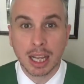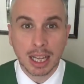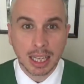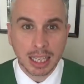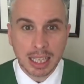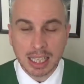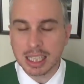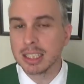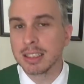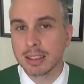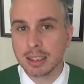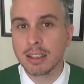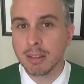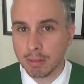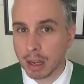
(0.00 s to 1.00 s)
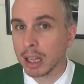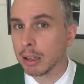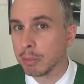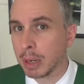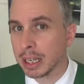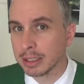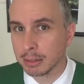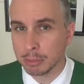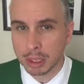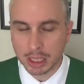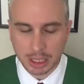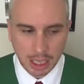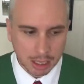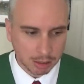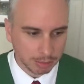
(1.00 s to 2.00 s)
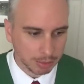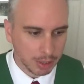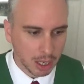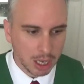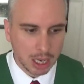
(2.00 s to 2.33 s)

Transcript: He needs to develop as himself.